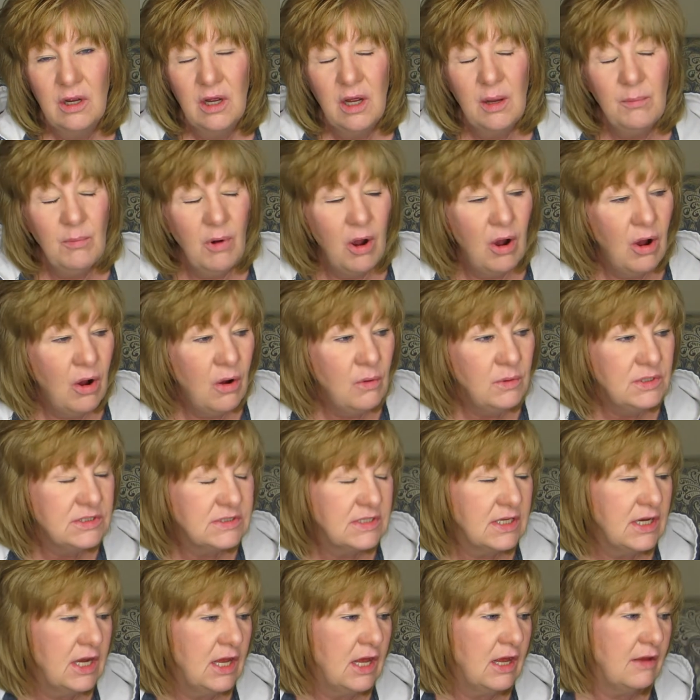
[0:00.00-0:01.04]
I'm always
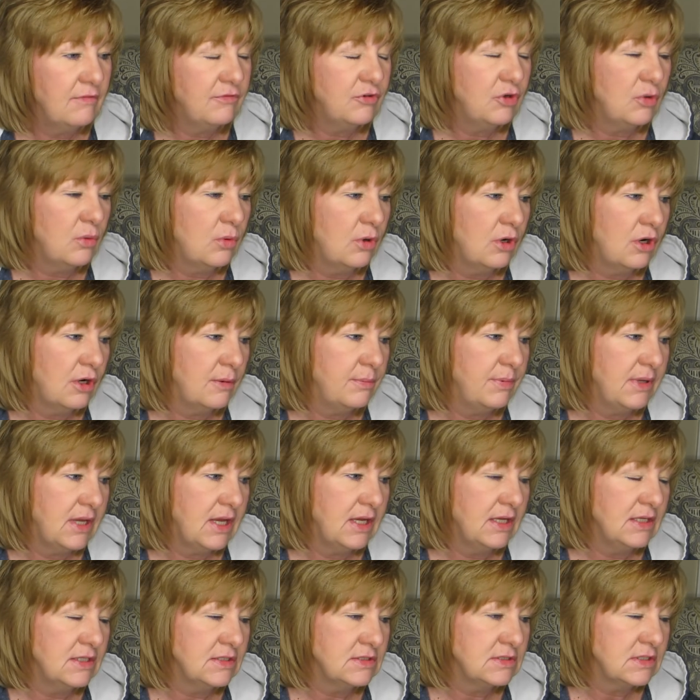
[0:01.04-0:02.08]
gonna have to work
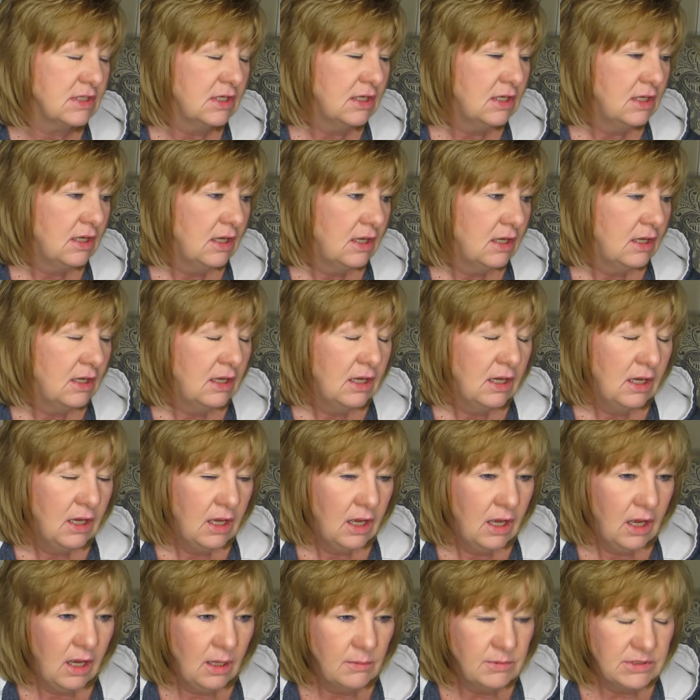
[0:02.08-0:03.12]
because
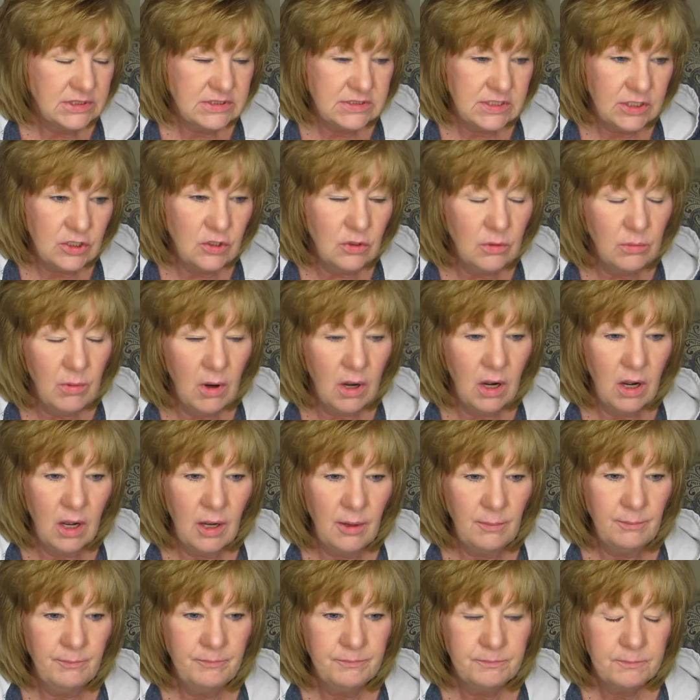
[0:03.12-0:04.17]
I'm a single
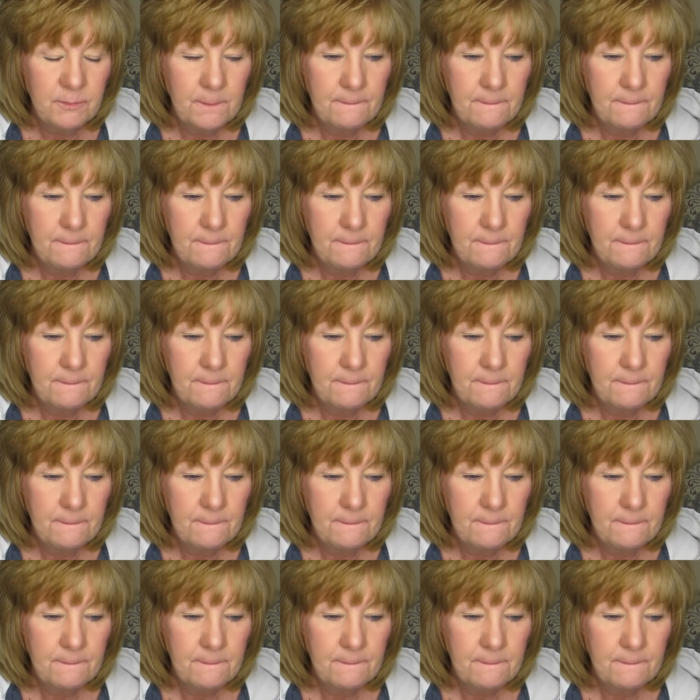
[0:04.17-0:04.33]
mom,